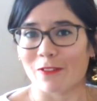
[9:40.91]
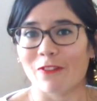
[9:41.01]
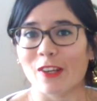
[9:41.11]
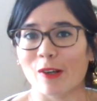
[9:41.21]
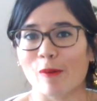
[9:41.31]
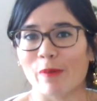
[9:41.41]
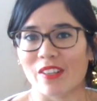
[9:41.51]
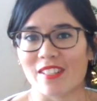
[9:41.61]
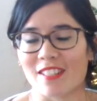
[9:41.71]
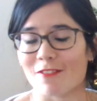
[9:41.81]
to film
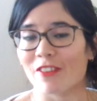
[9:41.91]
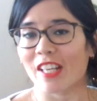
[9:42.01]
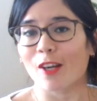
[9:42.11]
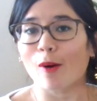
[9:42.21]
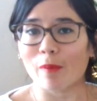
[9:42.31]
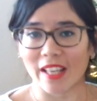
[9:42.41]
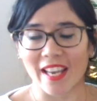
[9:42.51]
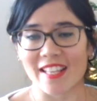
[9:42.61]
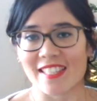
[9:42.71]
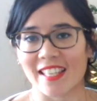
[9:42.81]
because it's really
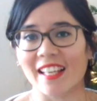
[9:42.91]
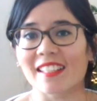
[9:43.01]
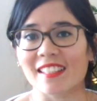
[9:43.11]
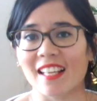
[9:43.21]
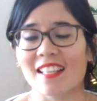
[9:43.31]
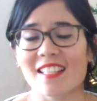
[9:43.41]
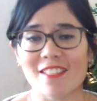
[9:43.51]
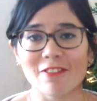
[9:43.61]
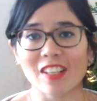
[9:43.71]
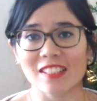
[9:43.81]
complicated and it is
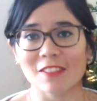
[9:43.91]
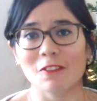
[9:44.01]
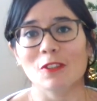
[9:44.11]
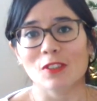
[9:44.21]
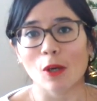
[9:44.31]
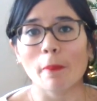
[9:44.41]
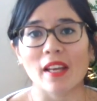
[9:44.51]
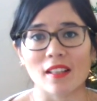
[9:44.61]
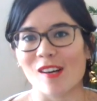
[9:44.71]
a really difficult topic.